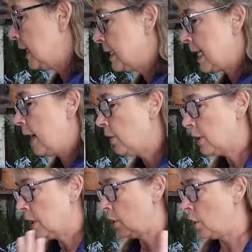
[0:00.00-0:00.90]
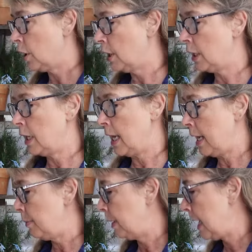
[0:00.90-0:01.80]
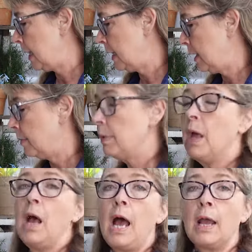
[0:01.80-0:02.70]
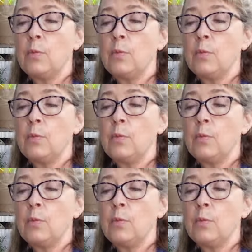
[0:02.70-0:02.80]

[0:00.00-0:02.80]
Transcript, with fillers: these out in the garden and plant them. I